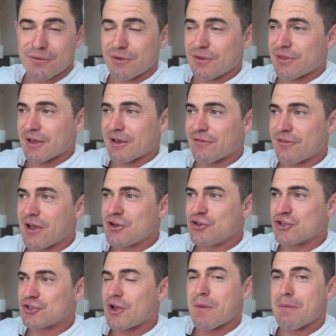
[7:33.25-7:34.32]
You think of
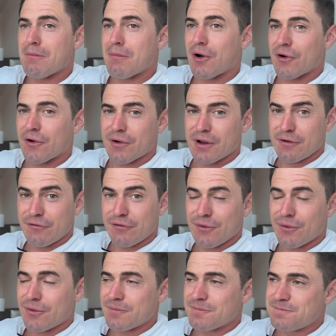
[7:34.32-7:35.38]
just murdering
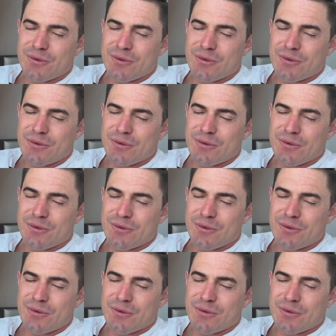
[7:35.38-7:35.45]
fuel.